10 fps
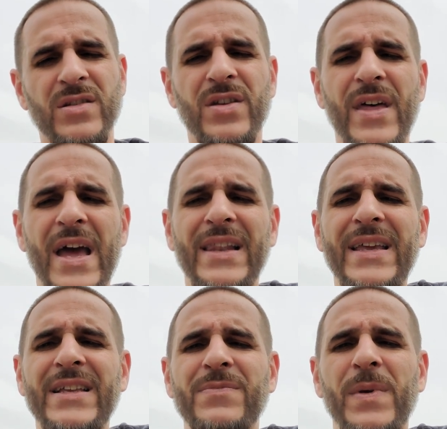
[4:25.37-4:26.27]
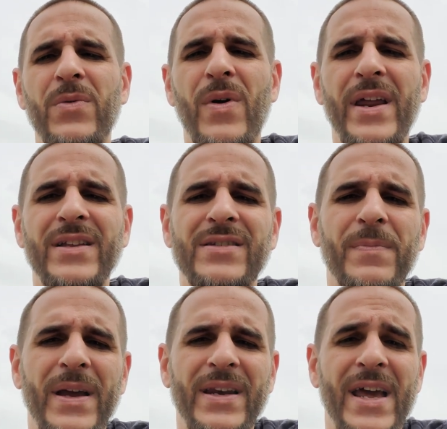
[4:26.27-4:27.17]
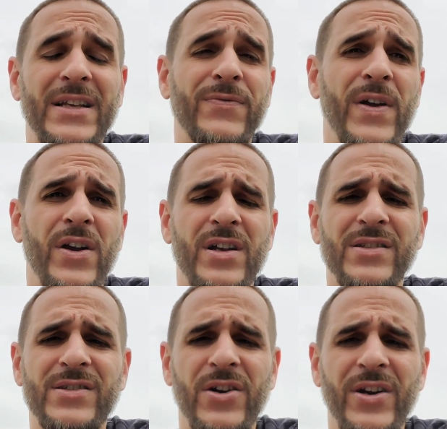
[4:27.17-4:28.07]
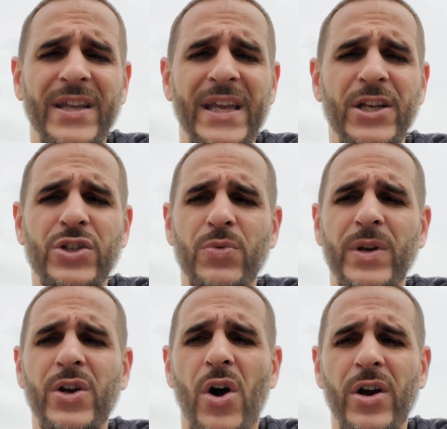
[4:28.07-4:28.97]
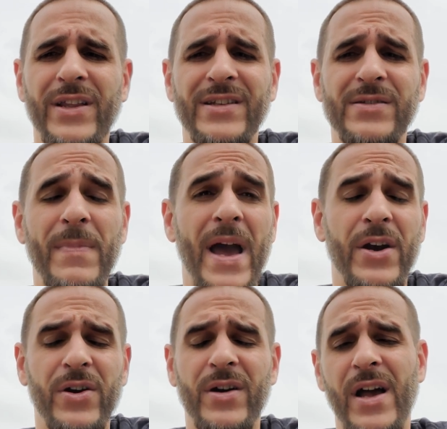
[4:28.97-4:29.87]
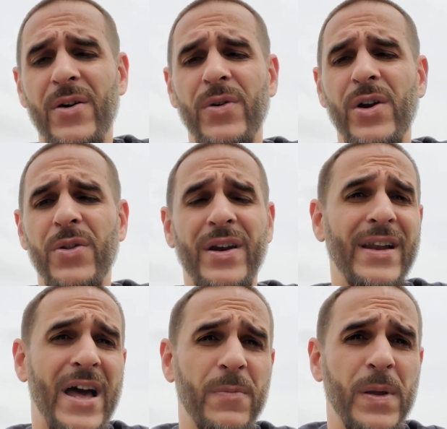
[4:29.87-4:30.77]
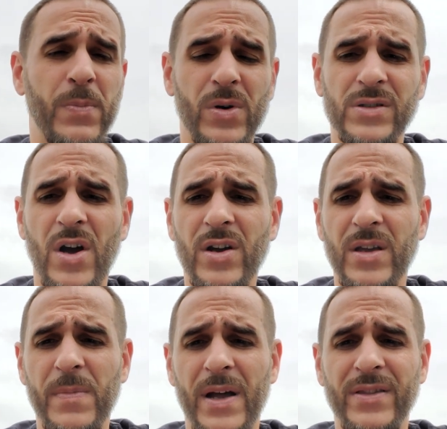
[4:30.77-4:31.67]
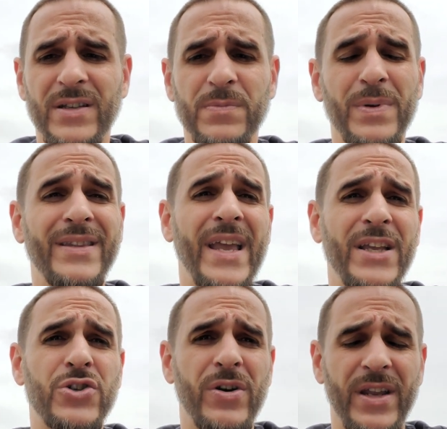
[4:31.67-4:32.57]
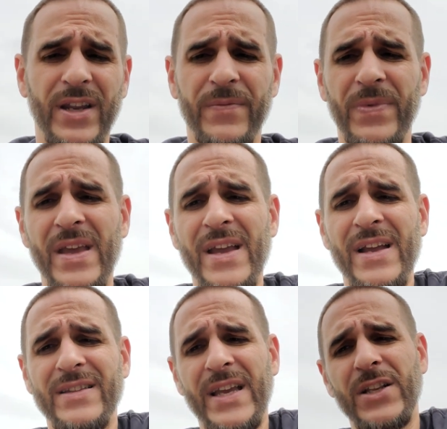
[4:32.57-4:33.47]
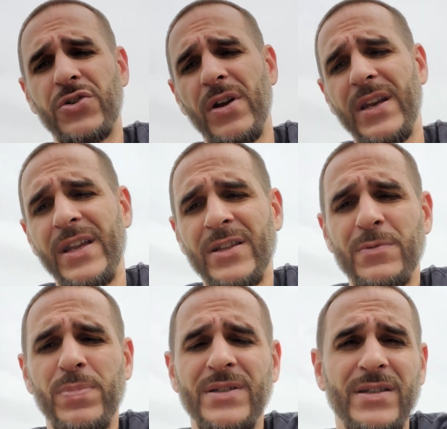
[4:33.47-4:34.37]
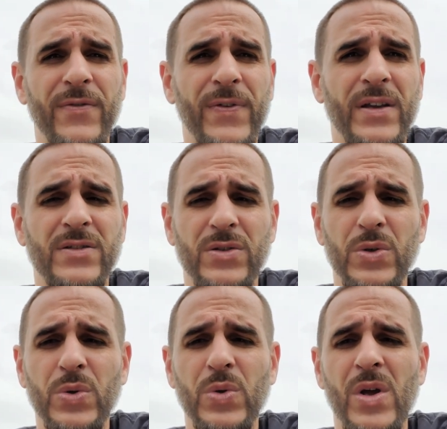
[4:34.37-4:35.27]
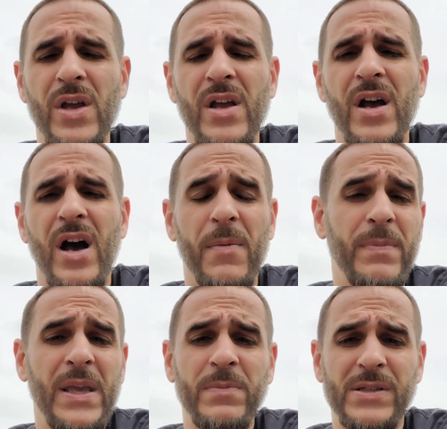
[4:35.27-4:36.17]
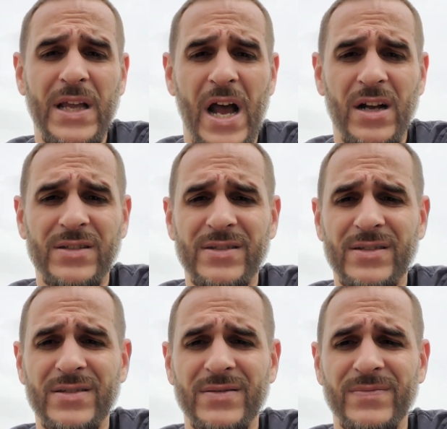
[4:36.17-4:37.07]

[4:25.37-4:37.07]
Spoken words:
So that leads me right into my next very concerning issue regarding this matter. I don't know that a lot of people are talking about this, but day trading. Day trading in specific to meme stocks.